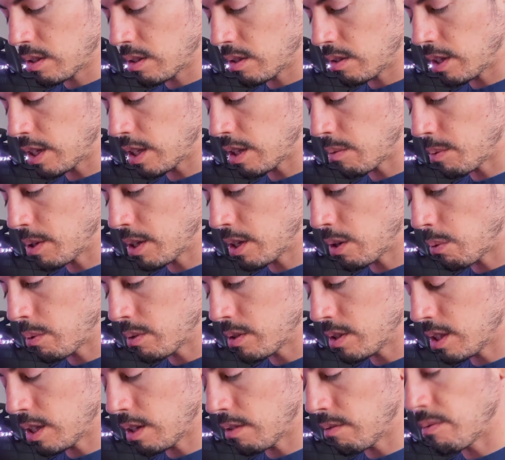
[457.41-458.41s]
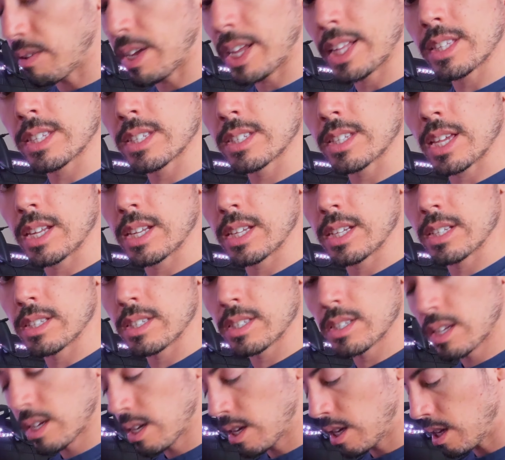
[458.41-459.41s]
Okay, then we can go into the advanced
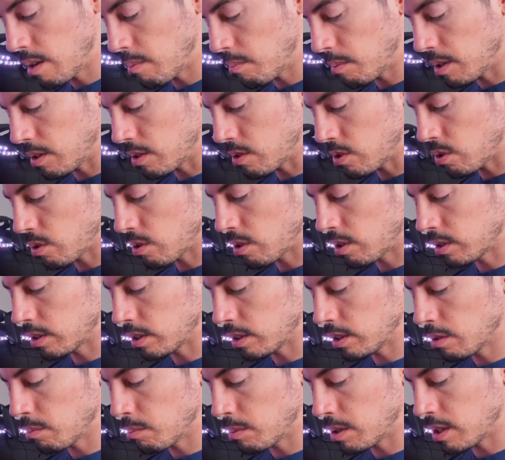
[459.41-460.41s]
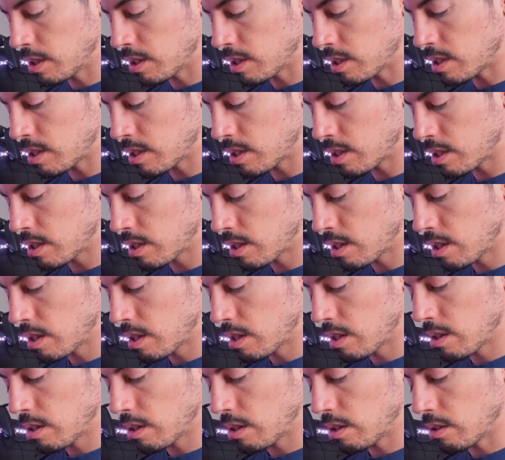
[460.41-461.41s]
settings, and we can turn on the luminance,
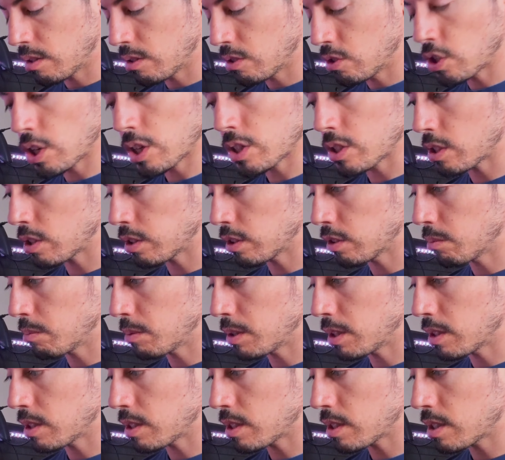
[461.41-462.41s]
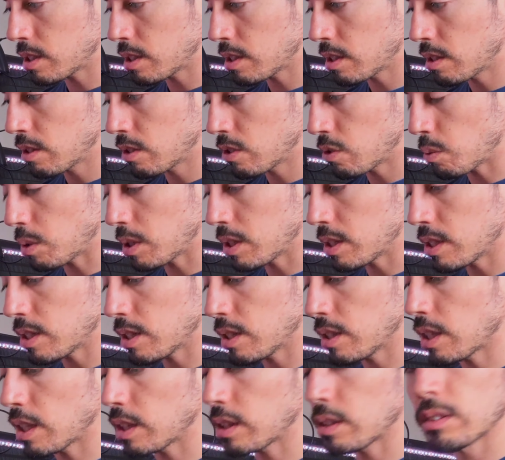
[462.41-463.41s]
adjust the luminance, so we can
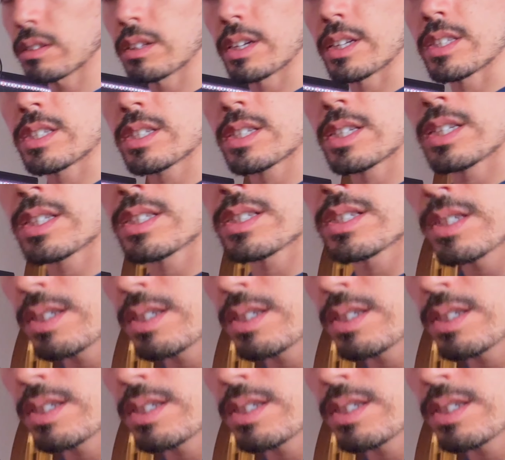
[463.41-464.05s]
see that the lights get